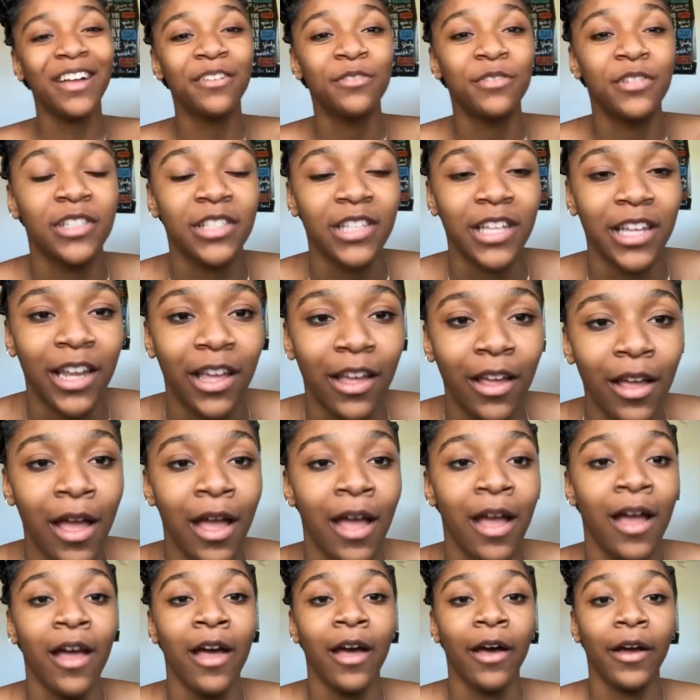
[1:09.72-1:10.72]
I'm just kidding.
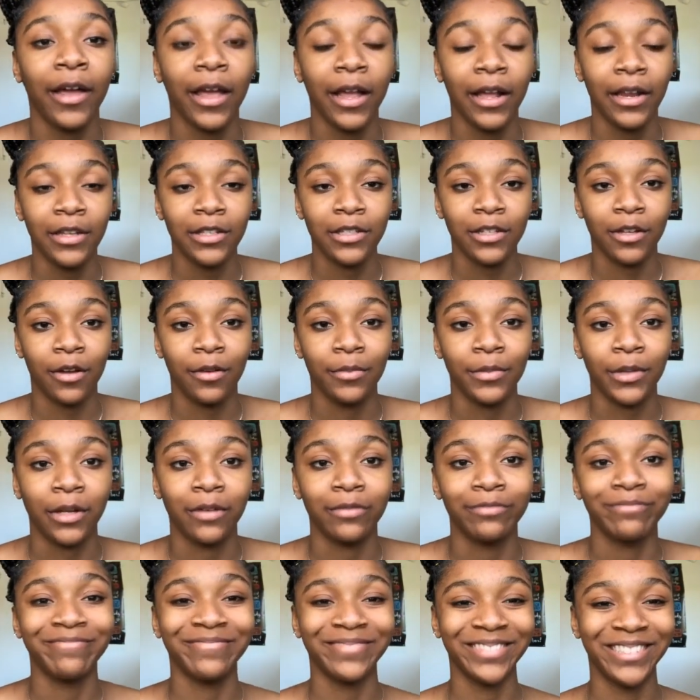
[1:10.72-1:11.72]
Okay, I need to calm
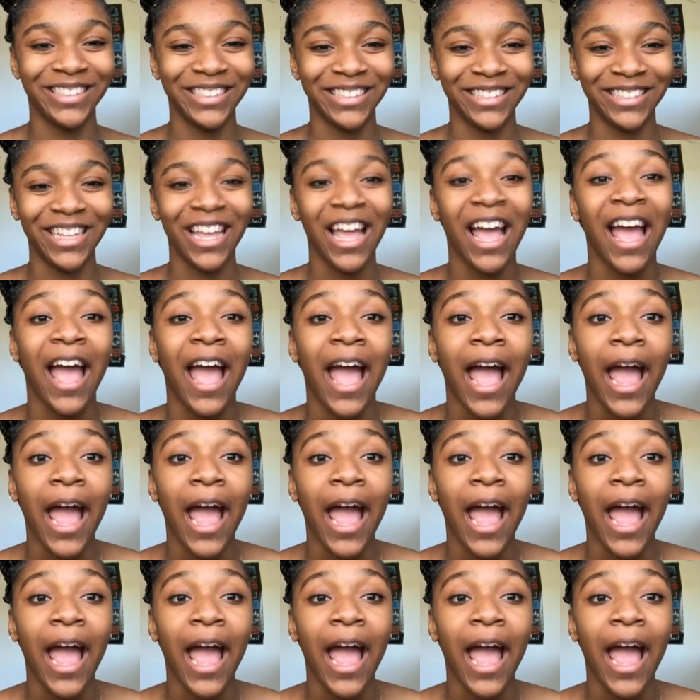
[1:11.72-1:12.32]
down.